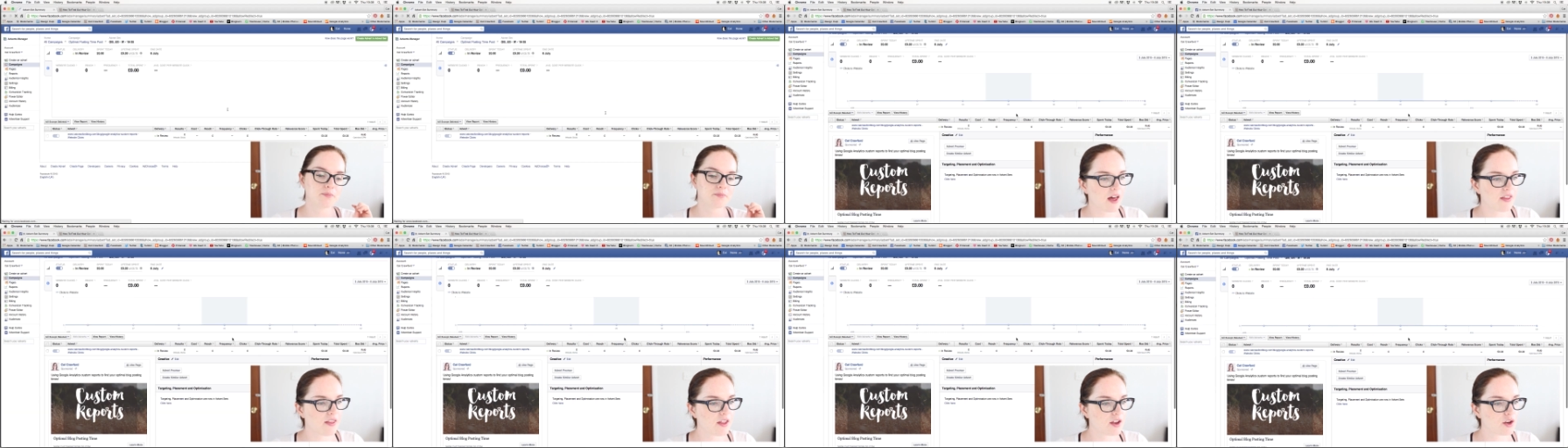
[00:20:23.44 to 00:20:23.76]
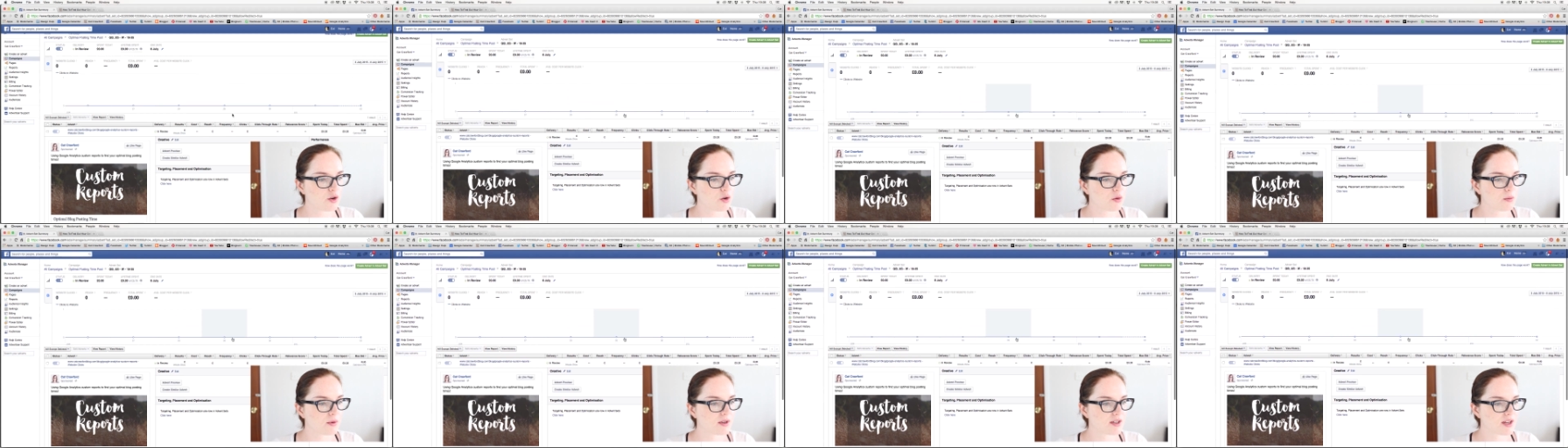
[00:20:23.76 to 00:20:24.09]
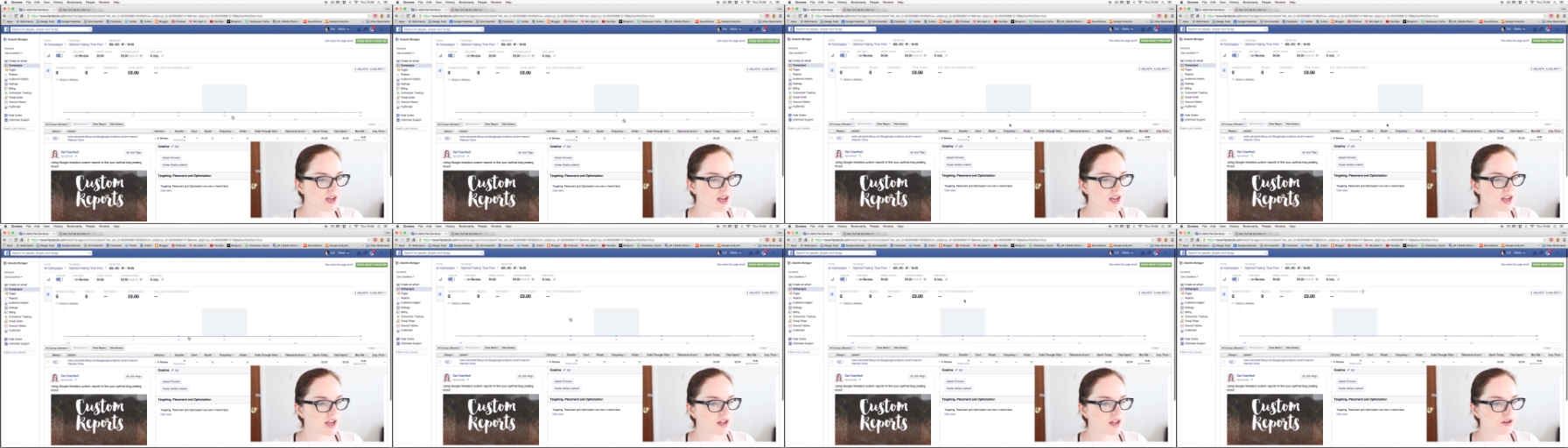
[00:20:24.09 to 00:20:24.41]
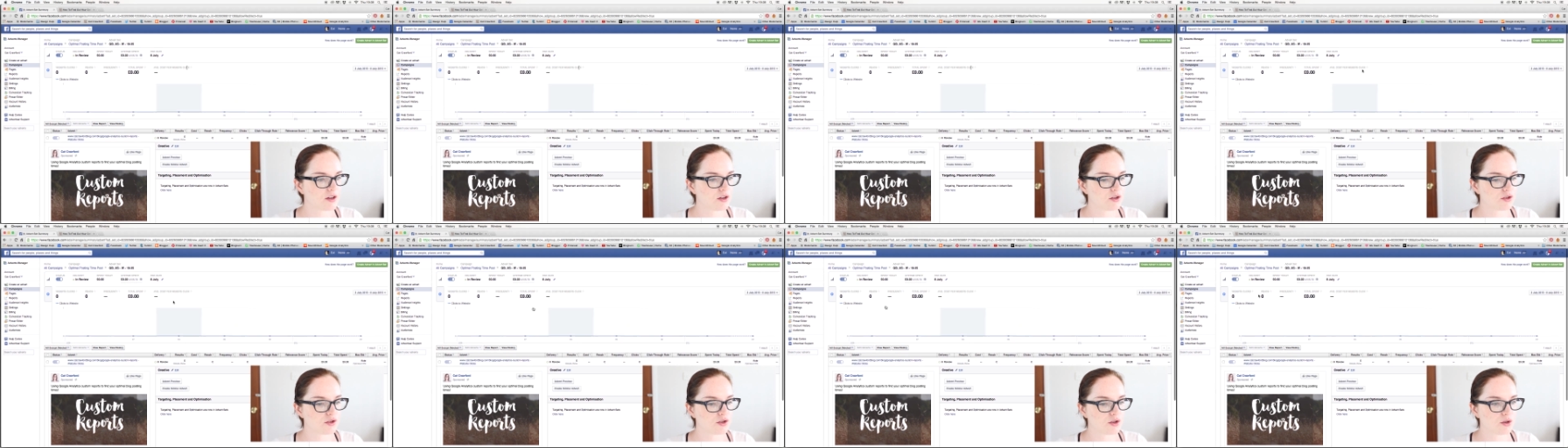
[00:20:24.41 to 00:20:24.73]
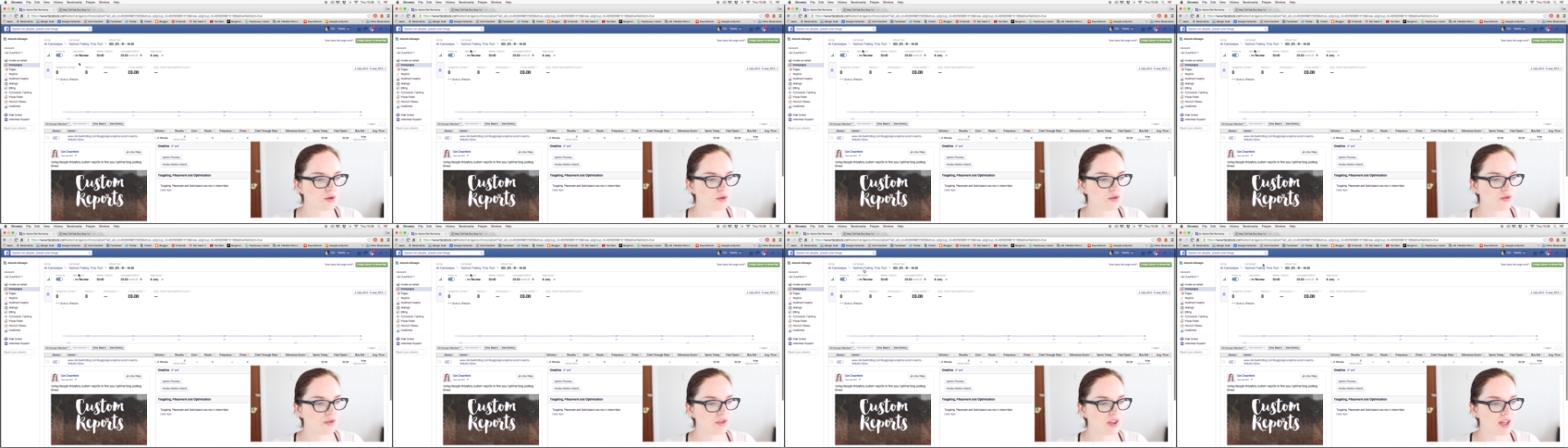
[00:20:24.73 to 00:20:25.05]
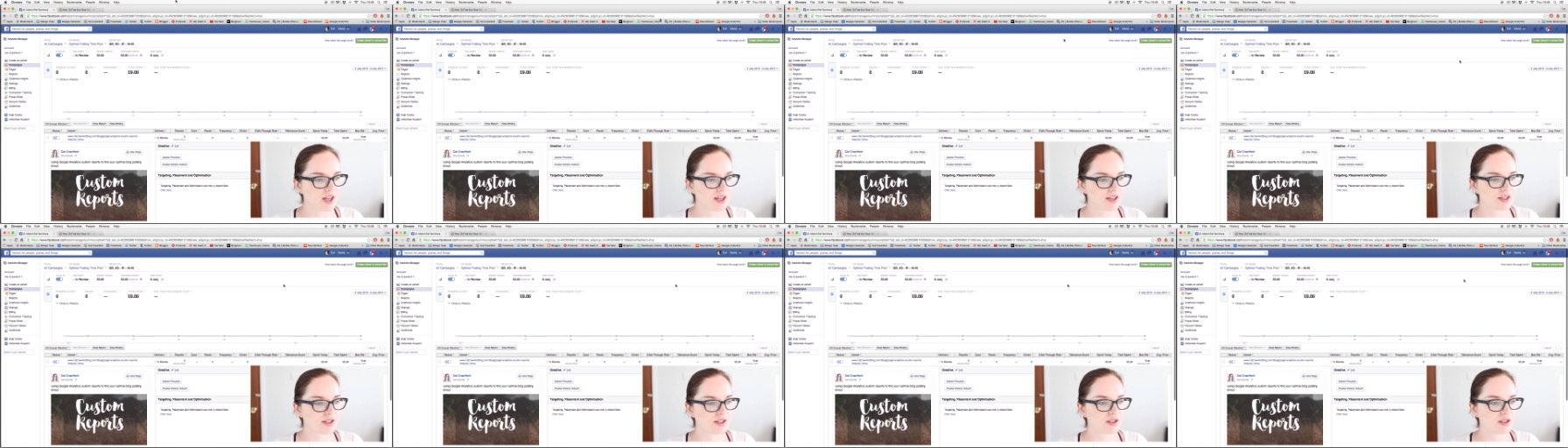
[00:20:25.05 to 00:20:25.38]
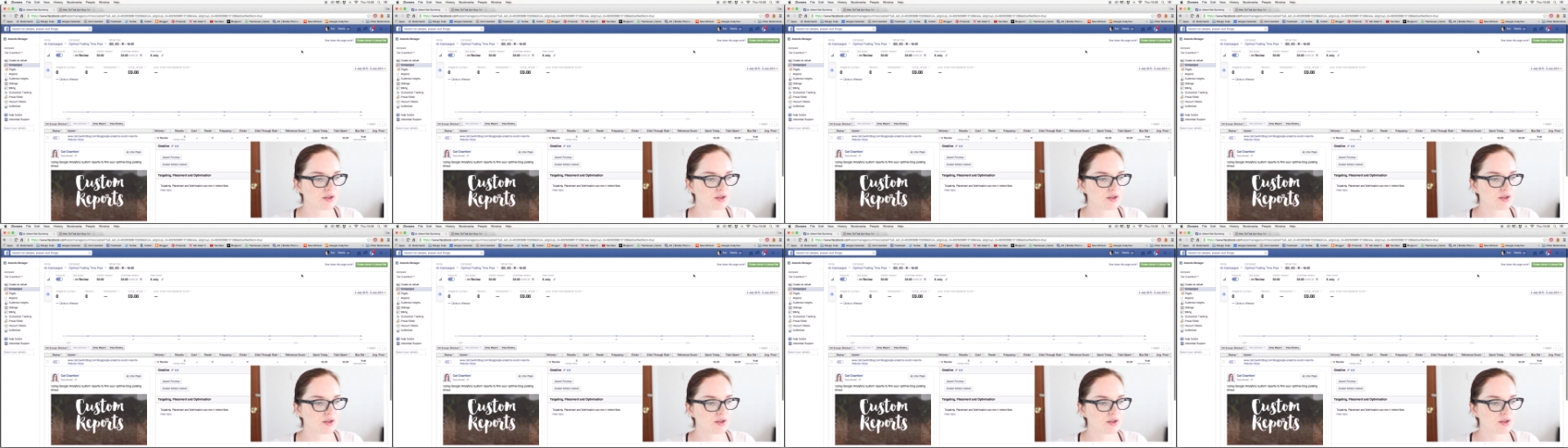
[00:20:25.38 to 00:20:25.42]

And then you'll be taken to this.